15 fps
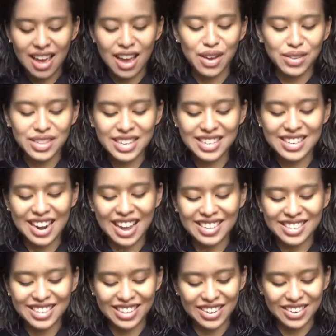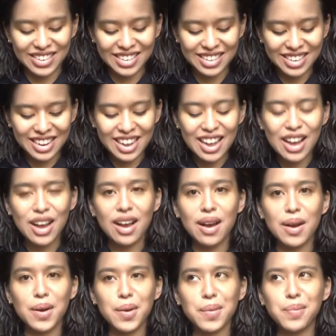I only just learned
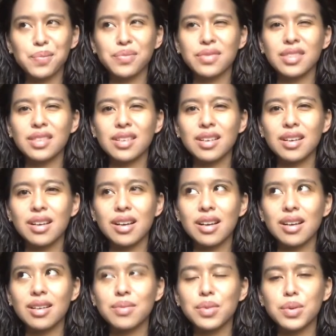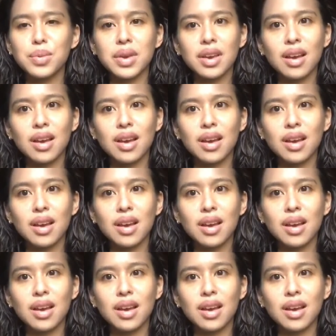maybe